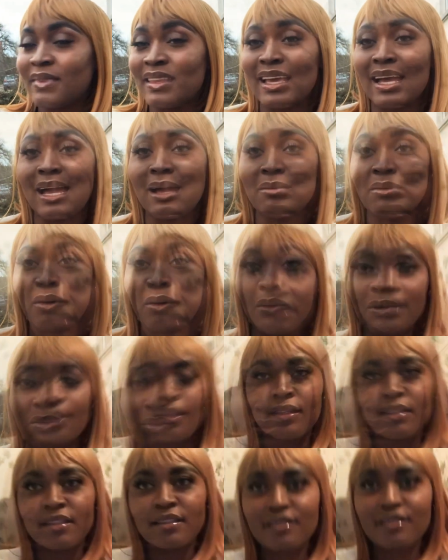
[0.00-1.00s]
I'm cool.
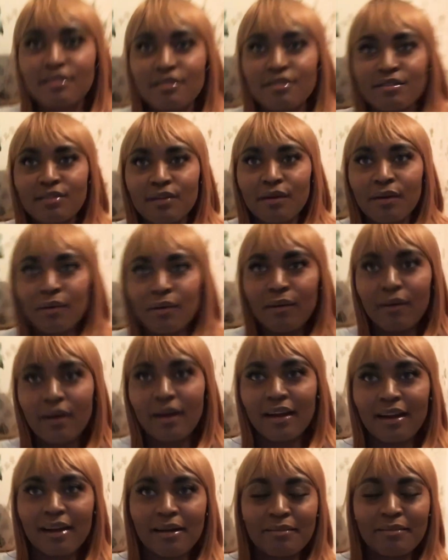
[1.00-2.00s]
So
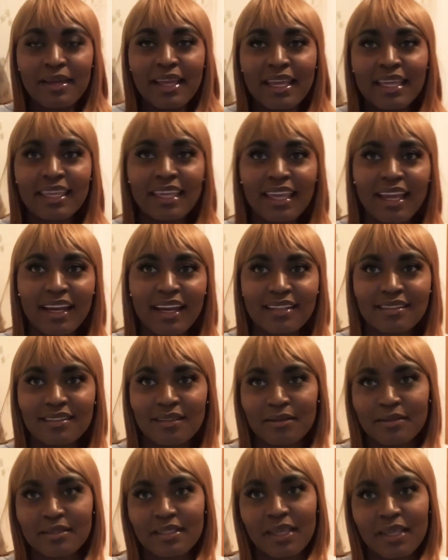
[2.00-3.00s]
as I
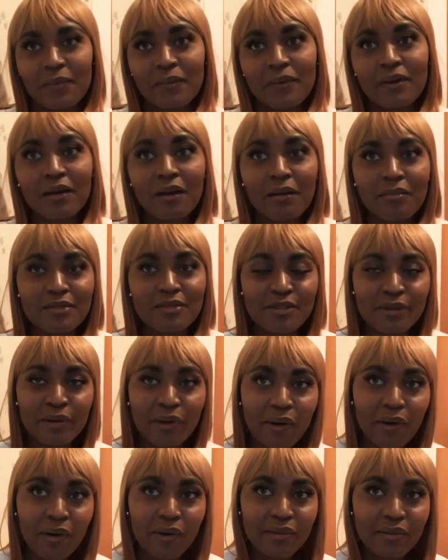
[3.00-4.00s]
was saying, welcome to
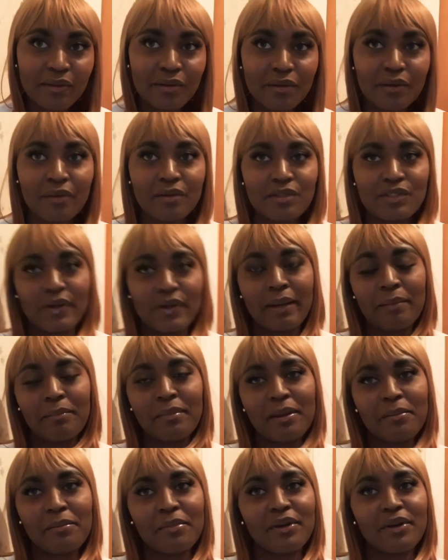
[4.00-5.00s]
all the new tribe
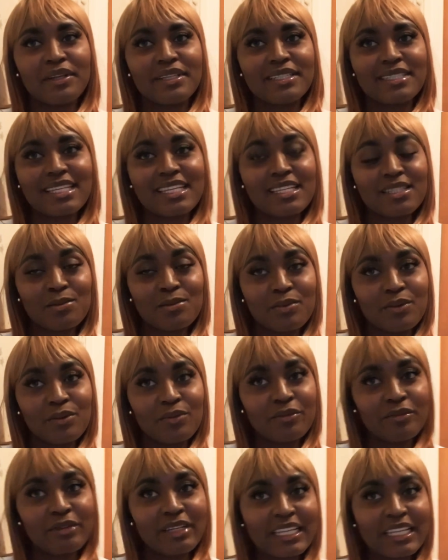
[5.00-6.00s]
members. It's
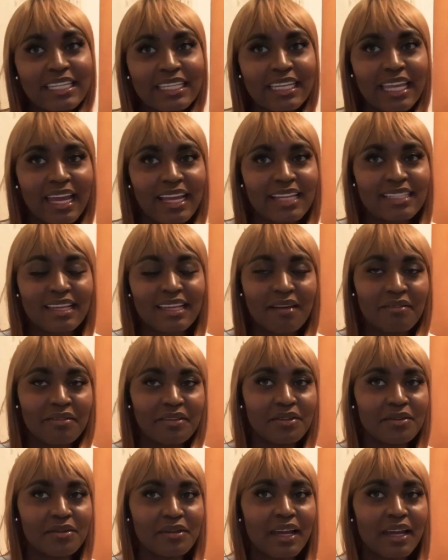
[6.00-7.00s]
been really nice having
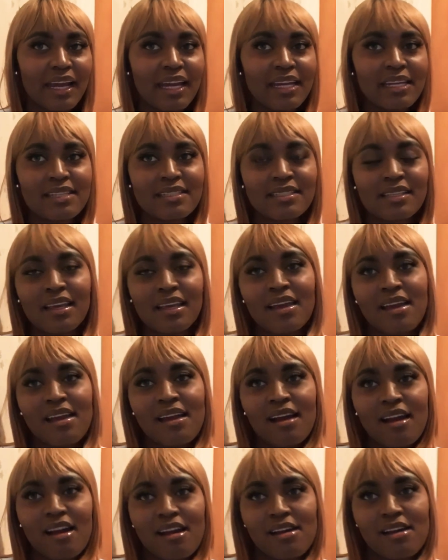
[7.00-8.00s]
you guys.
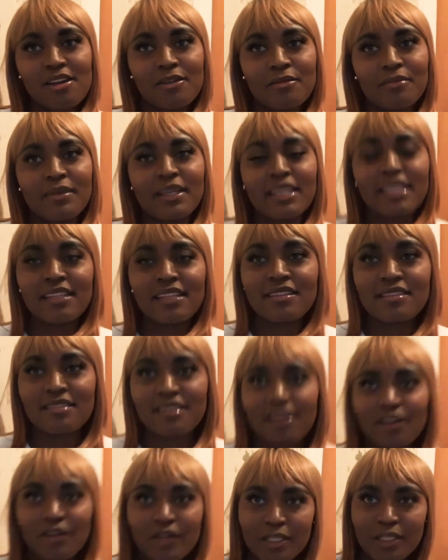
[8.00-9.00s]
It's
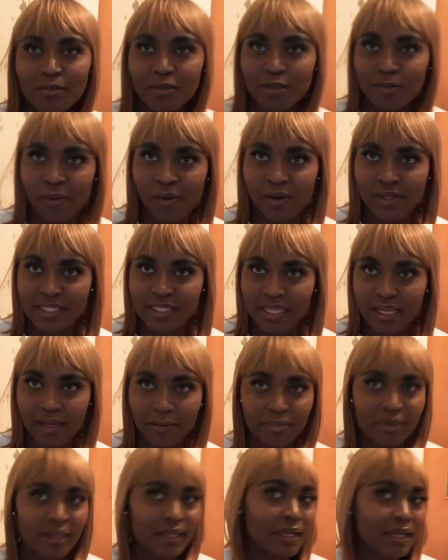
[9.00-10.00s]
a Christmas party
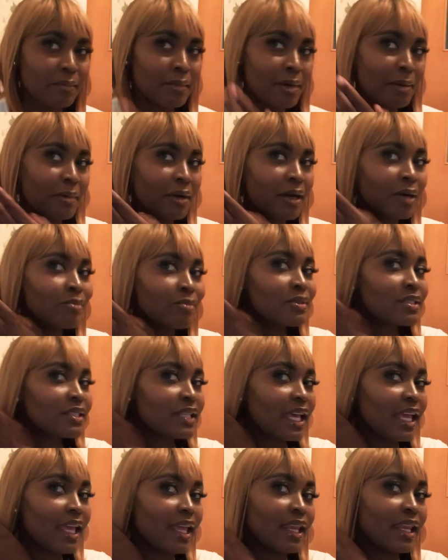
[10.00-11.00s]
happening at my mom's,
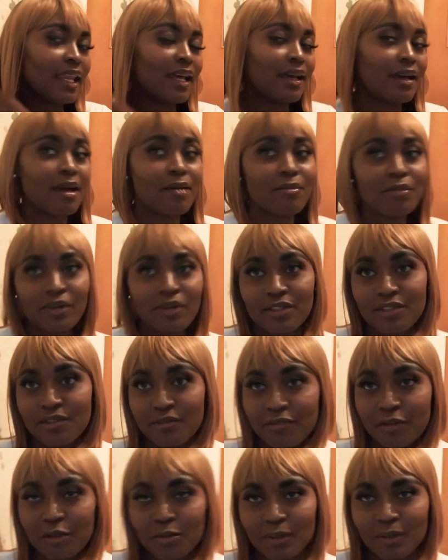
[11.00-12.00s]
and I'm going to
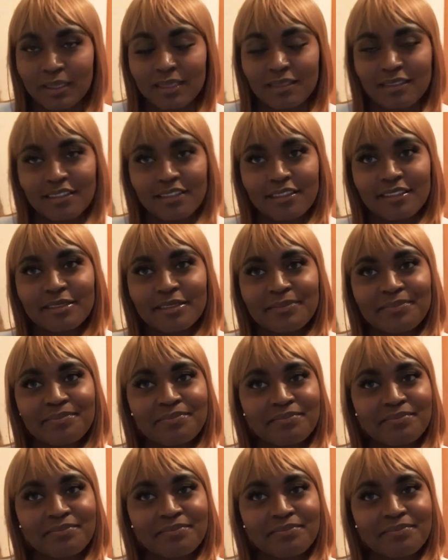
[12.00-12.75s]
film a little